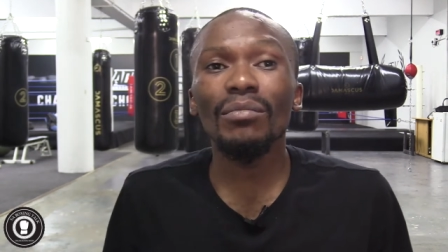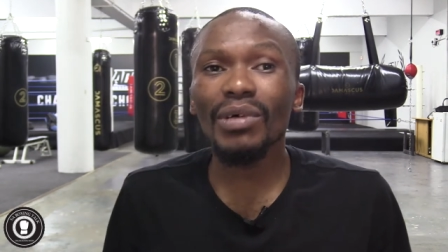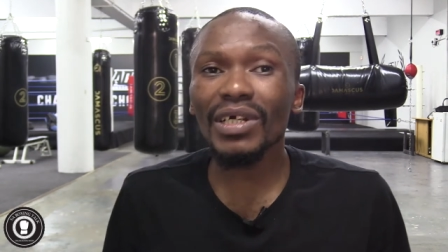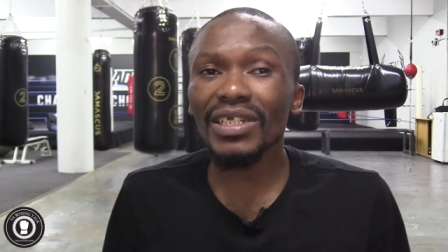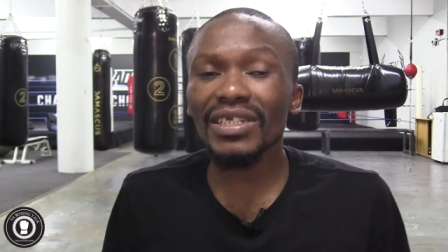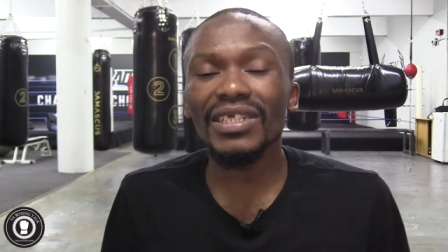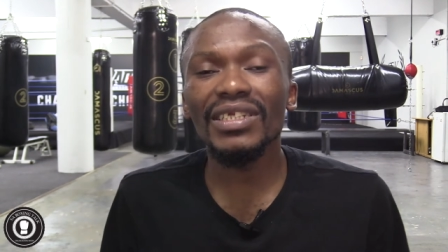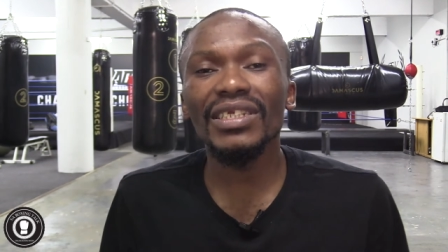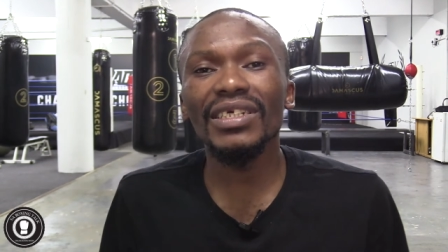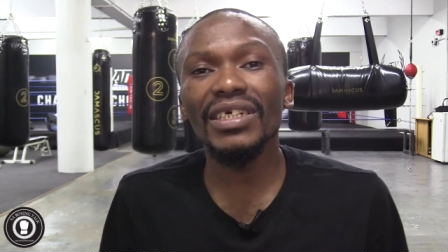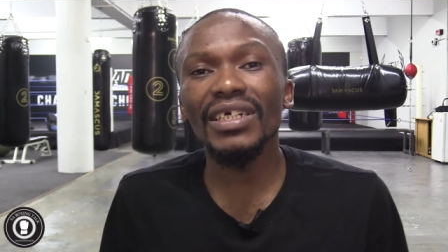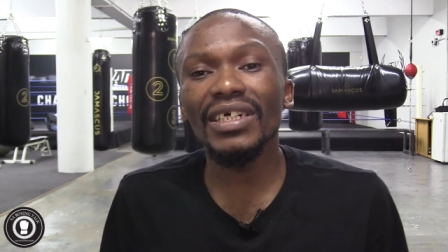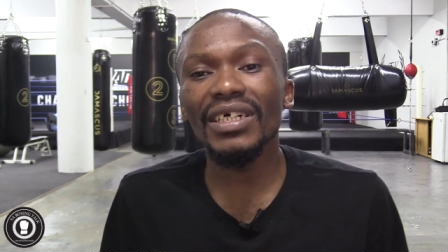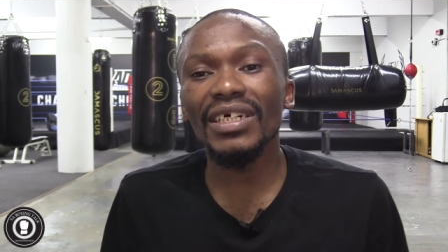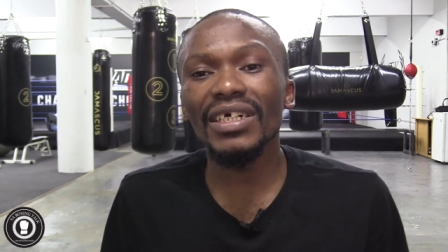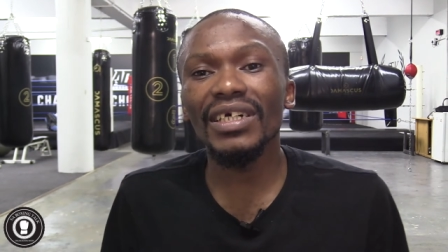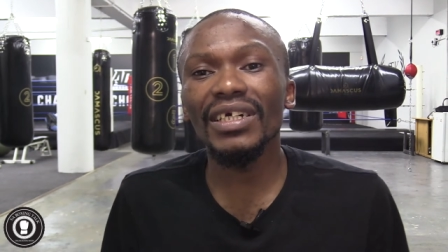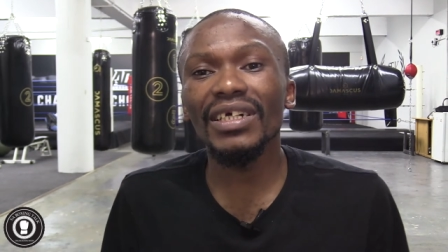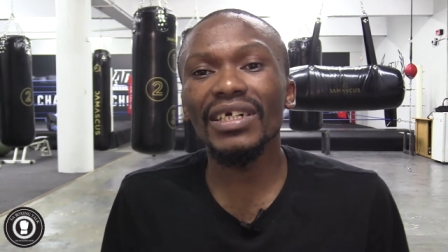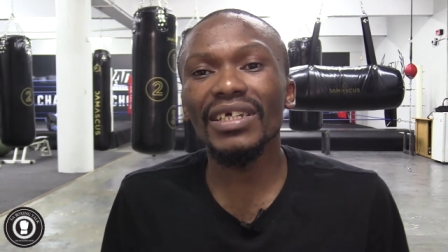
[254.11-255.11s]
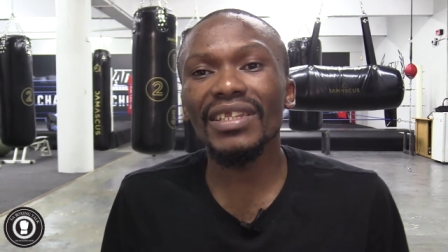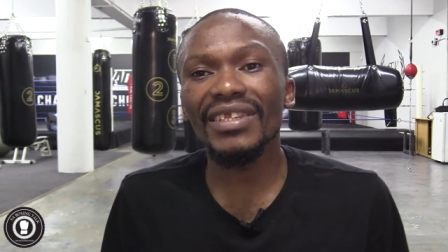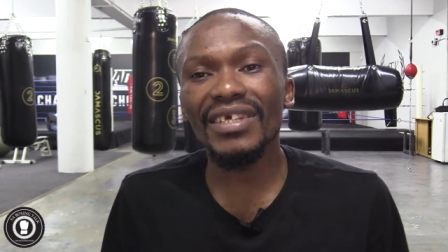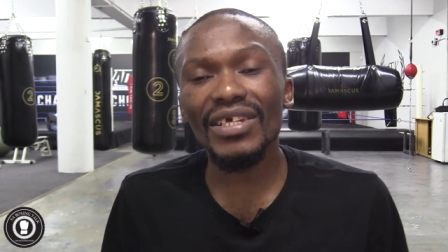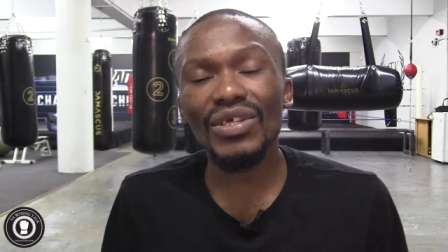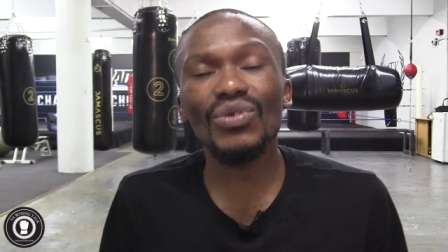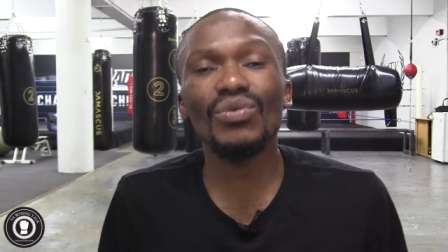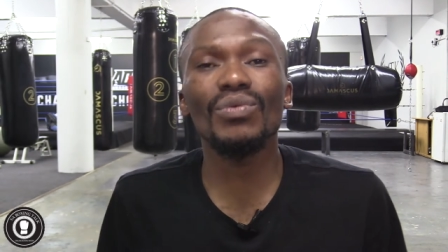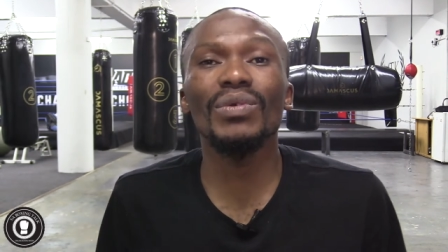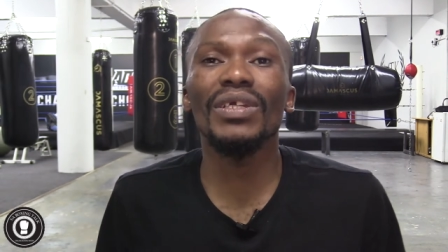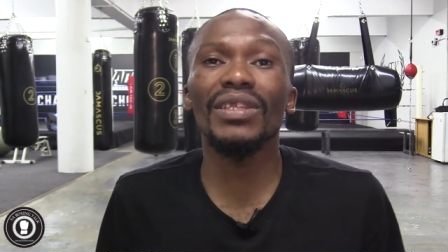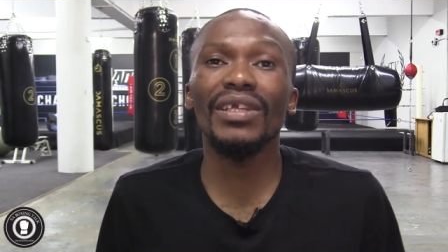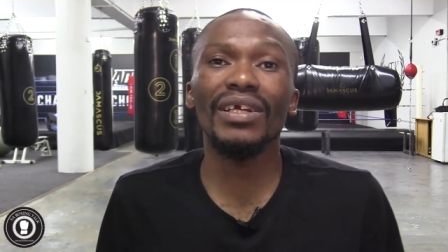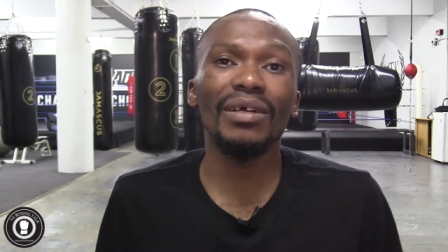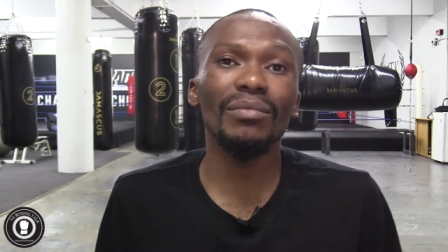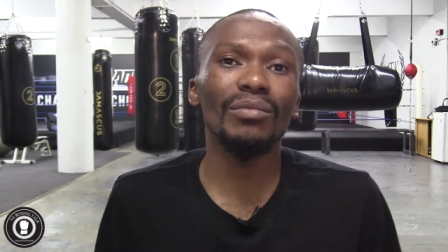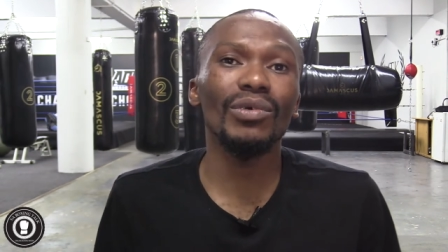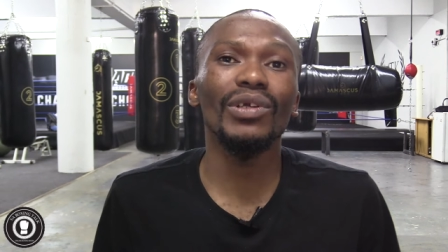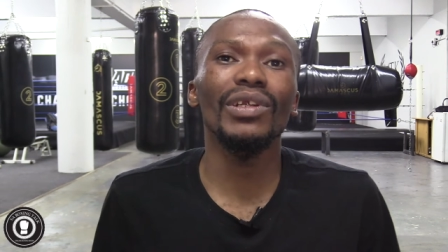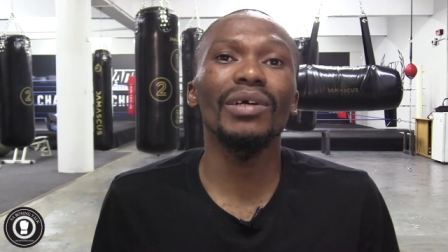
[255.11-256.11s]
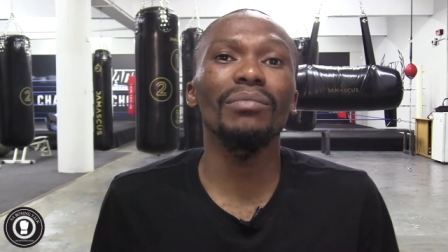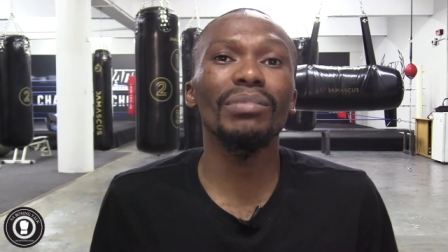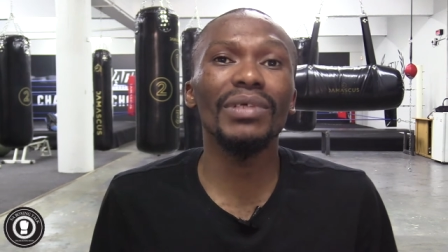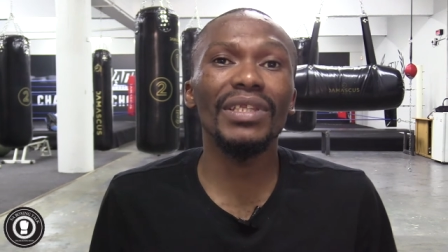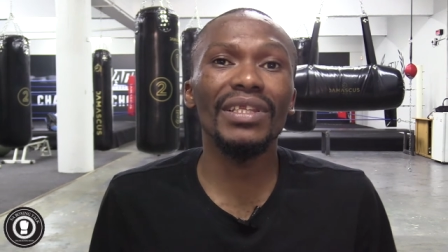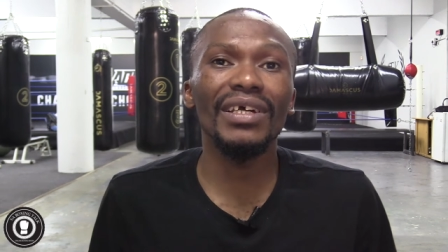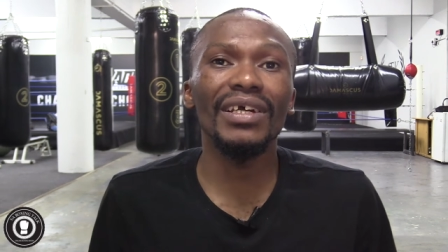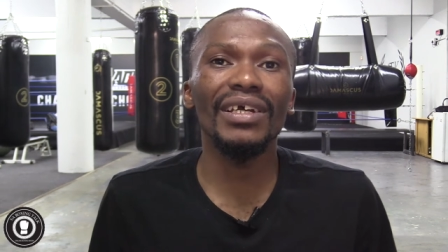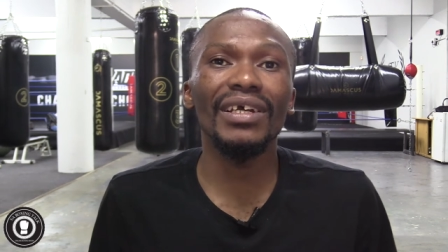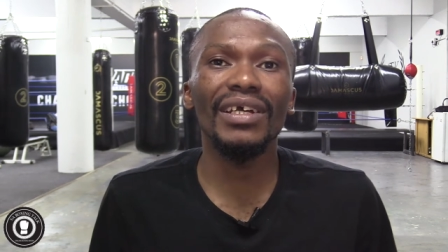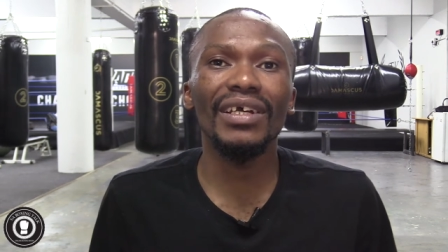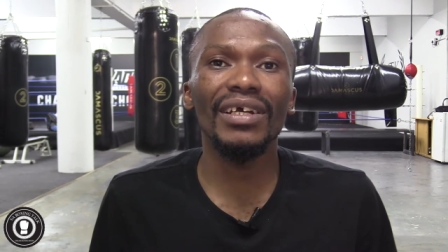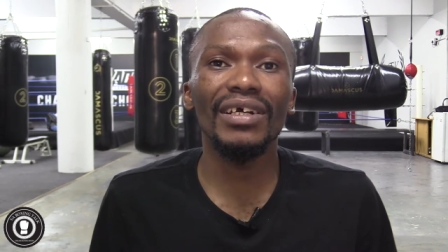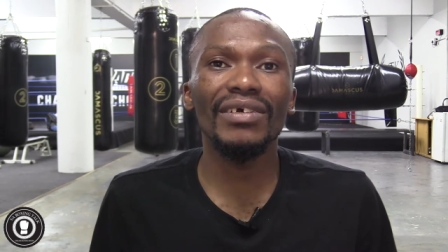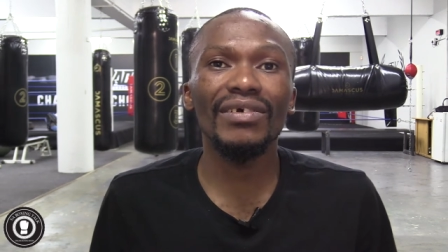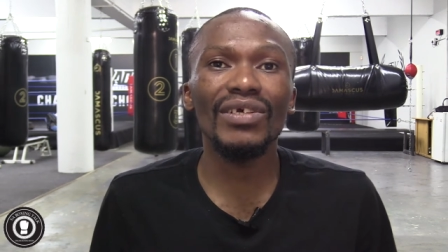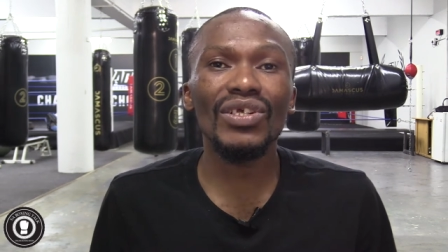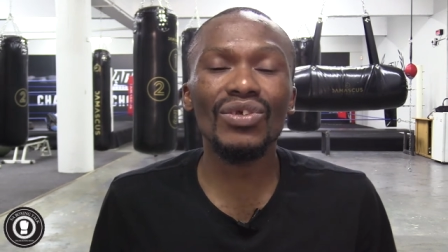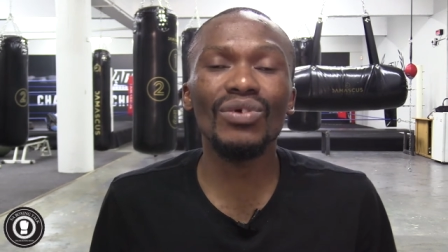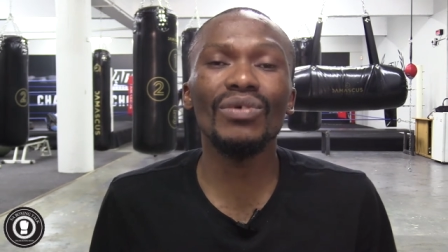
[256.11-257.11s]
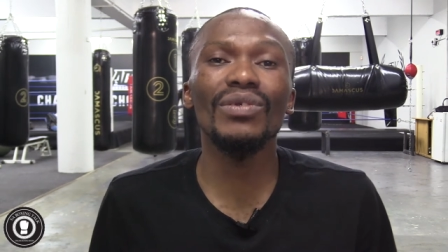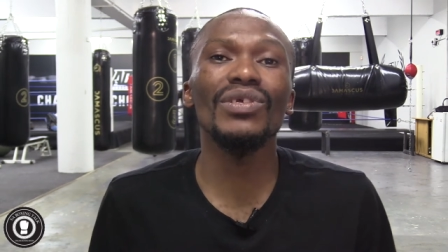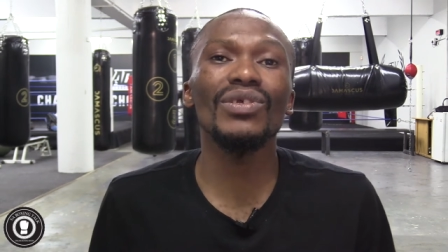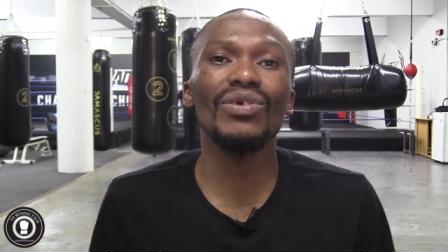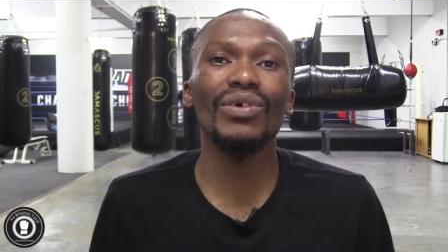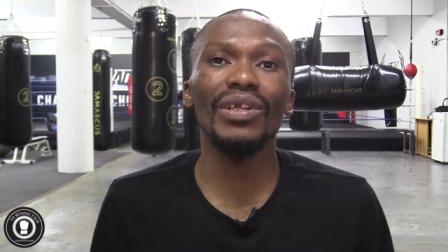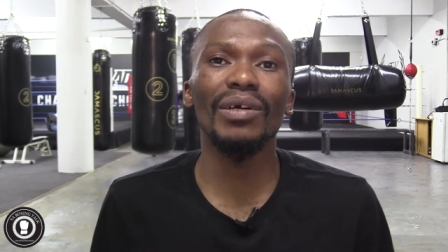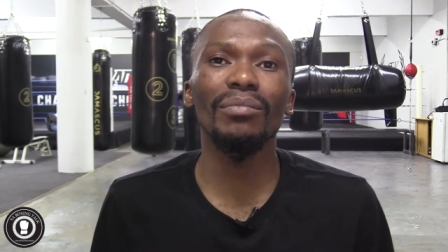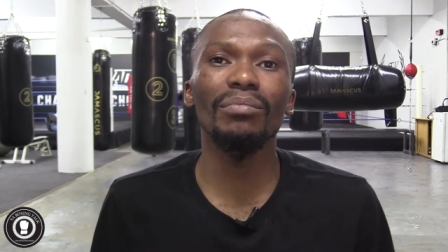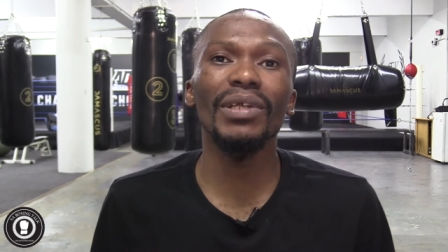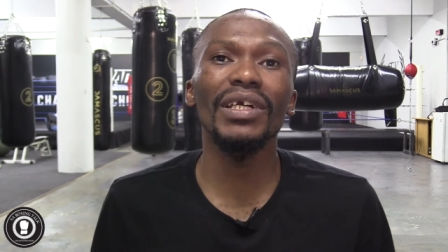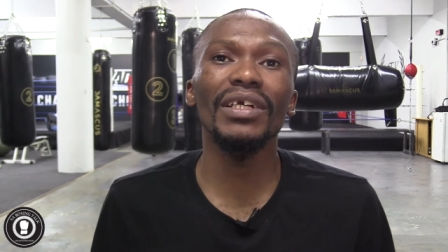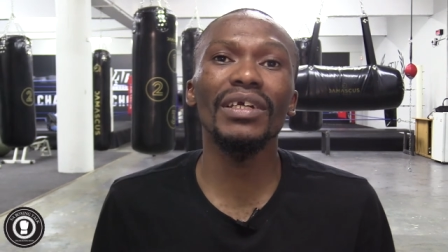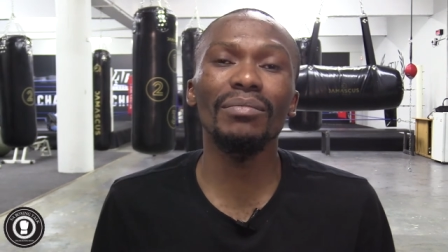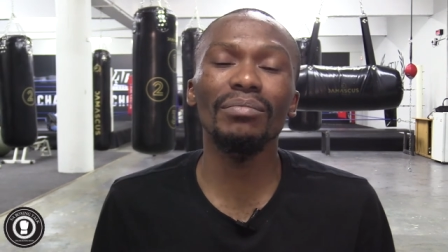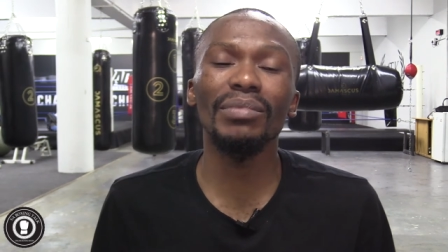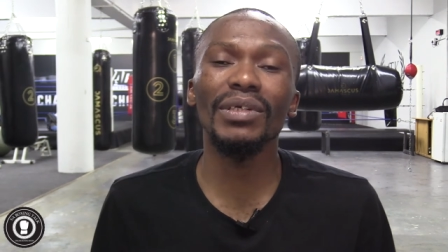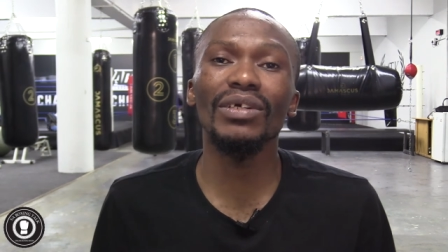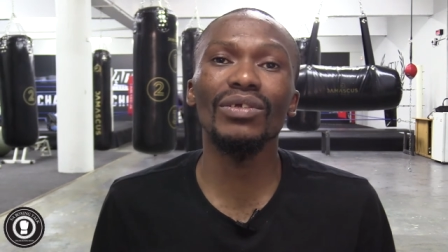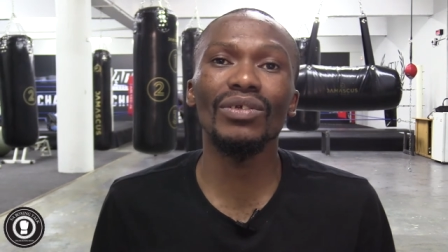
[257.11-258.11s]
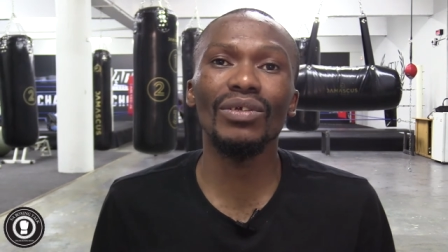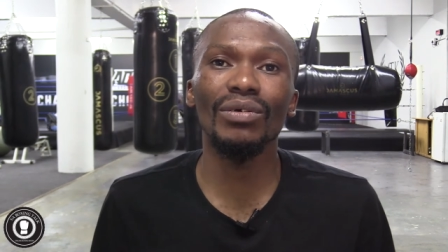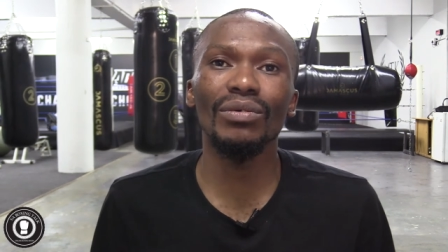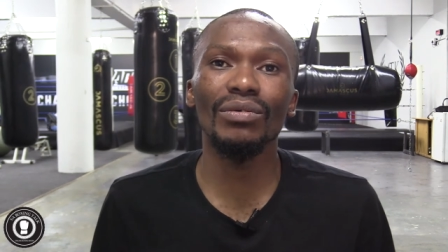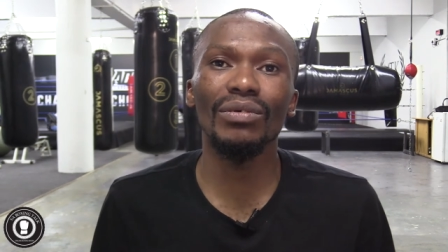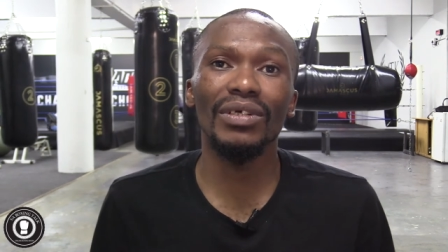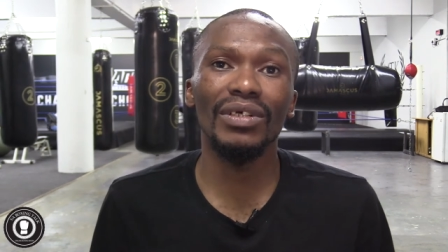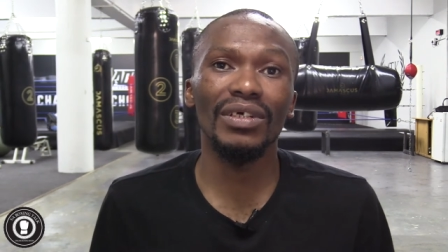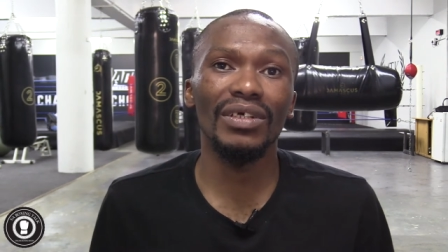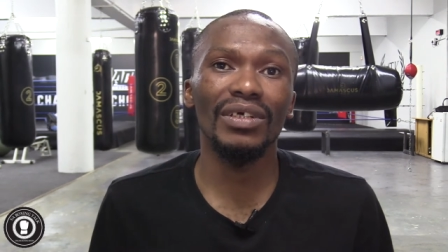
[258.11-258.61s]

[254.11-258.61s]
But uh, this week that I'm gonna be there, surely is gonna play a big role.